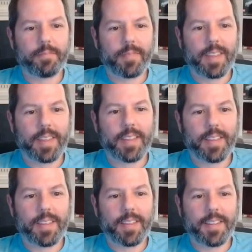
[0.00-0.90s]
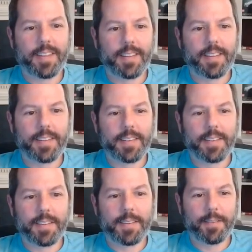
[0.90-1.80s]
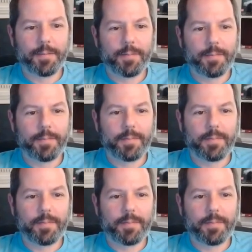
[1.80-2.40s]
This person isn't speaking.